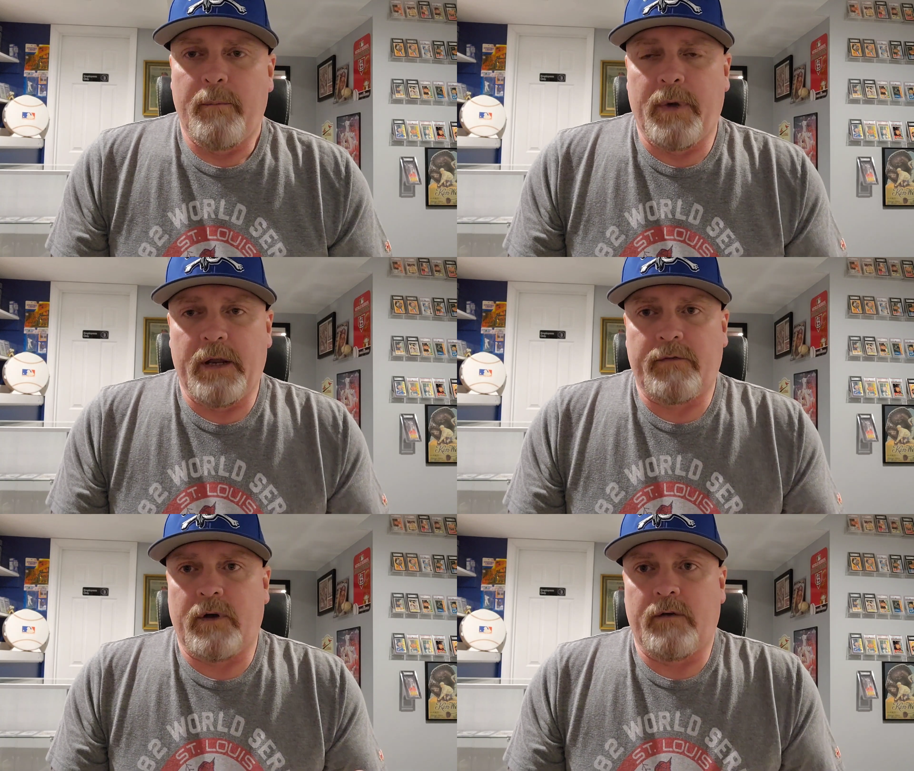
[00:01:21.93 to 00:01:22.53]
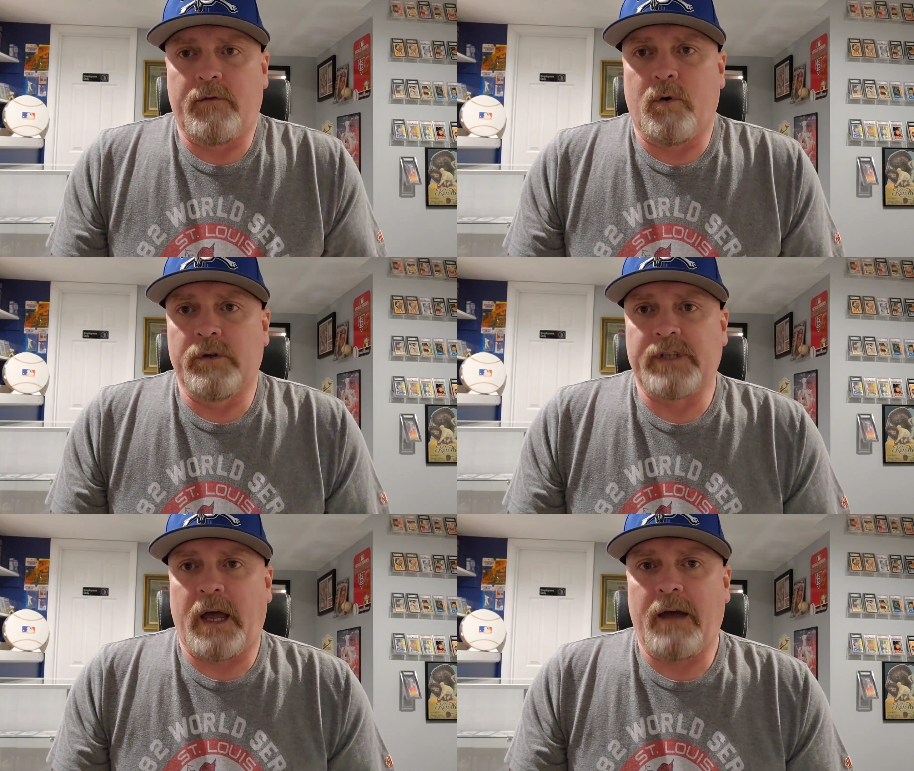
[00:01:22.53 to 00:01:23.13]
But of
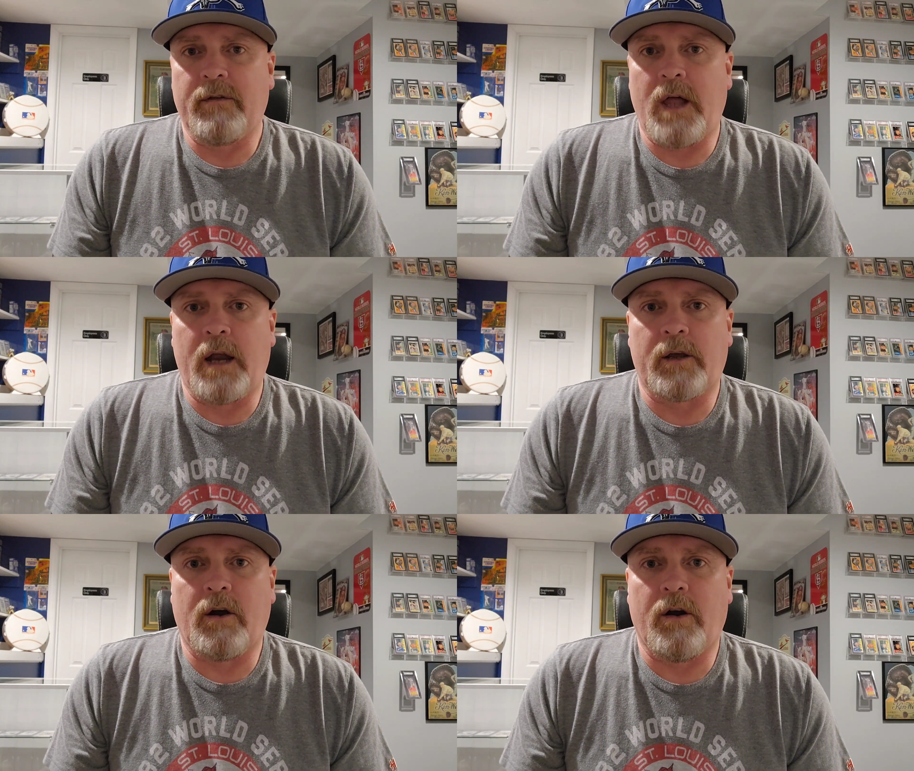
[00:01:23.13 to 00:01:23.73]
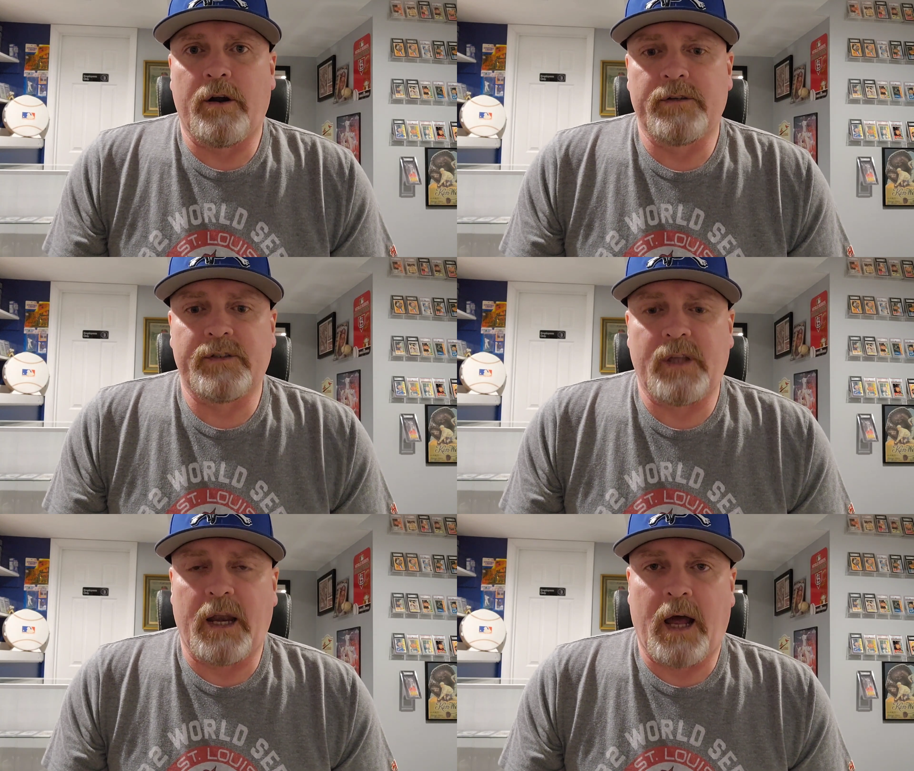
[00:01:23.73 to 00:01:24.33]
course, I have a lot of
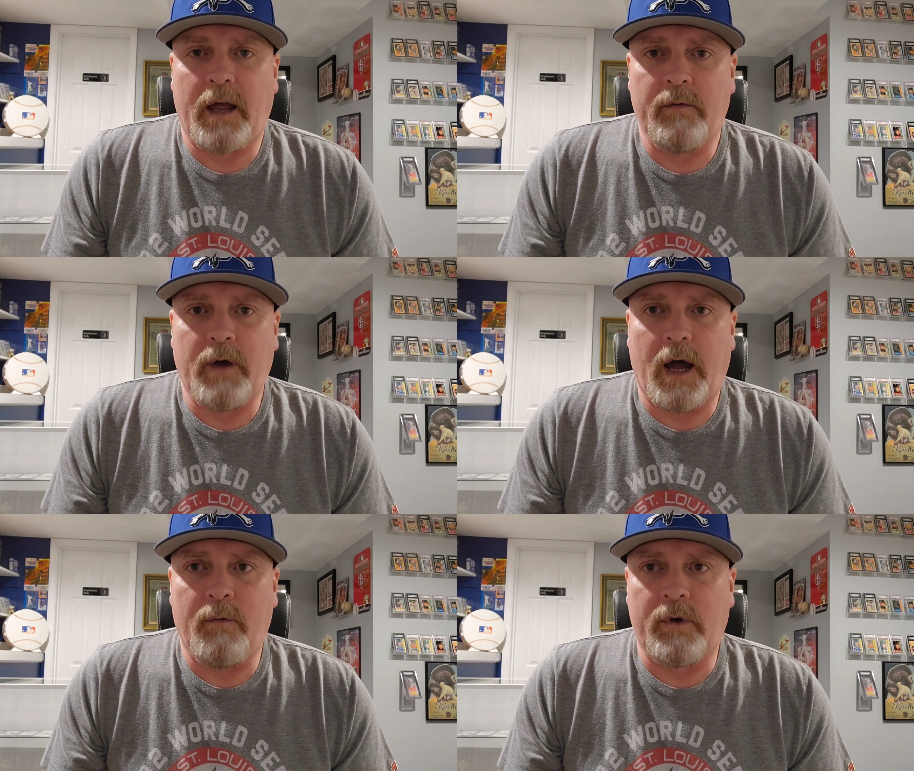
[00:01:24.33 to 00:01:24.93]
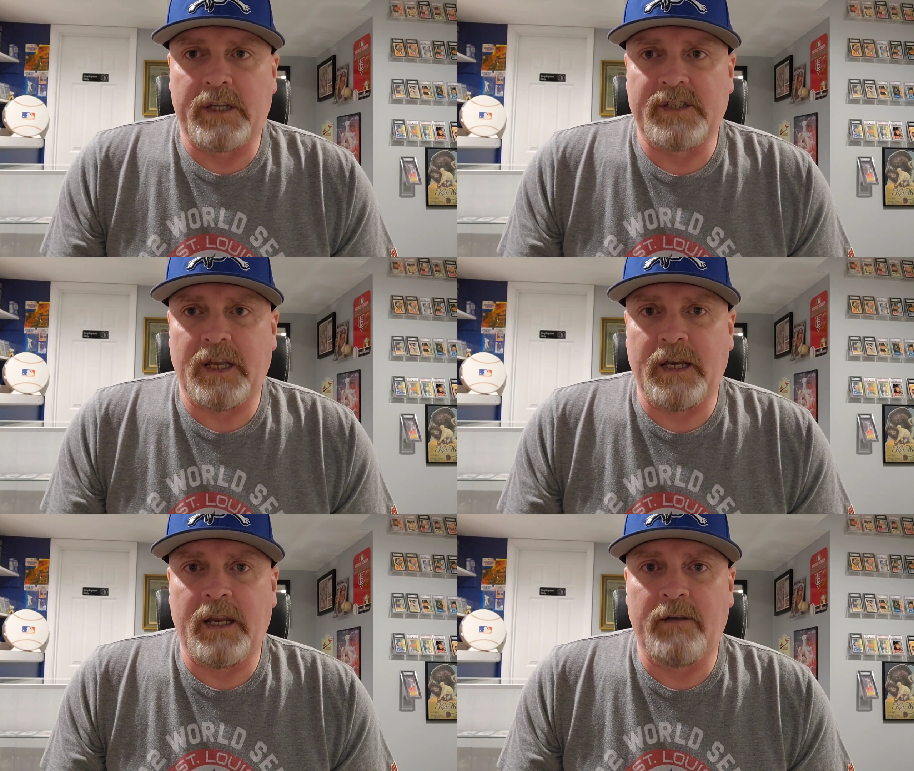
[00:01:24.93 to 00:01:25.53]
cards that I want to
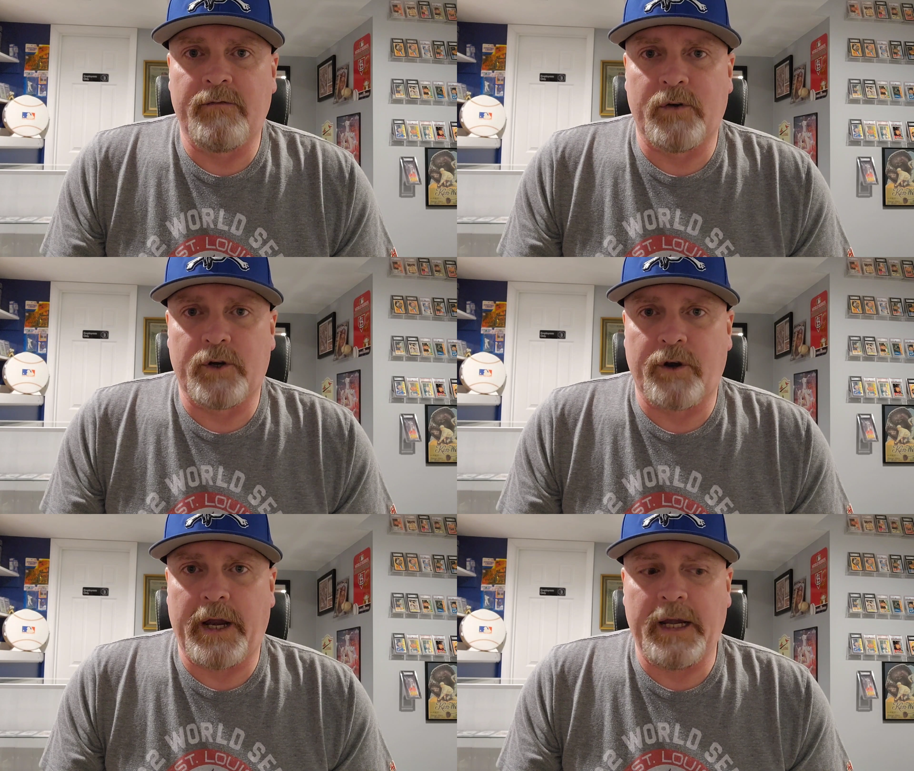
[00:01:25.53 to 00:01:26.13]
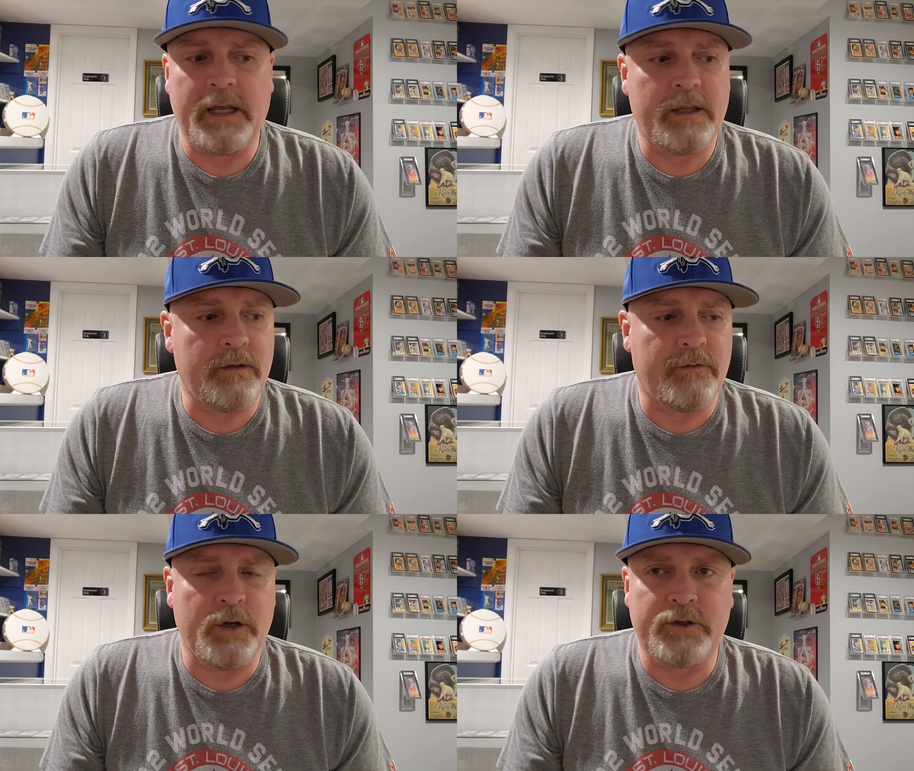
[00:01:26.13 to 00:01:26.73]
send in for grading in
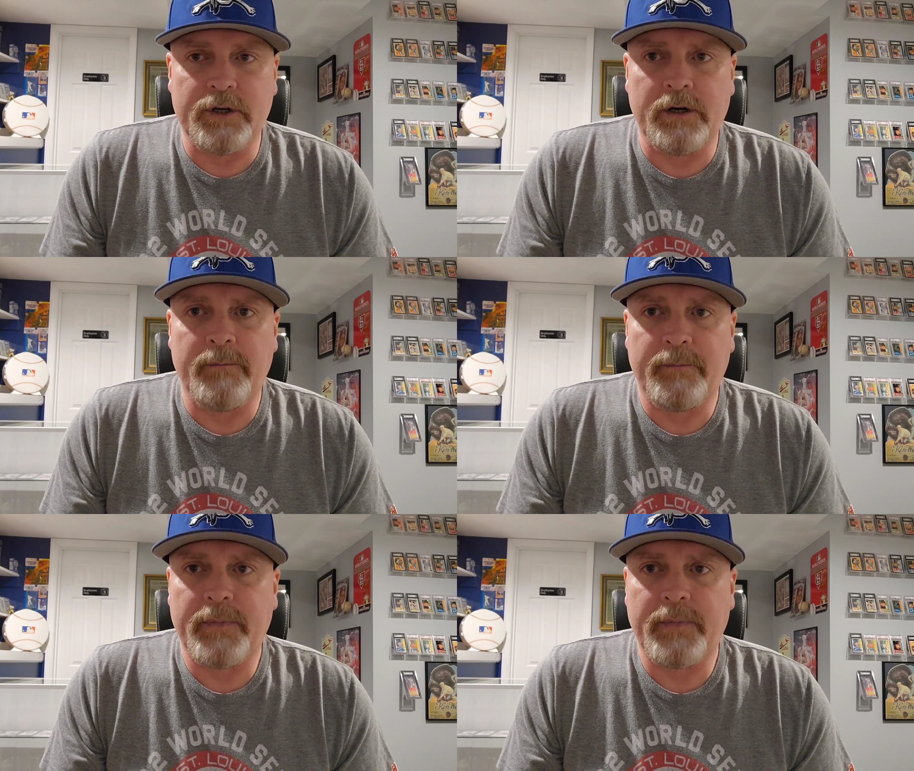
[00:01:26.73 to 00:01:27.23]
the future,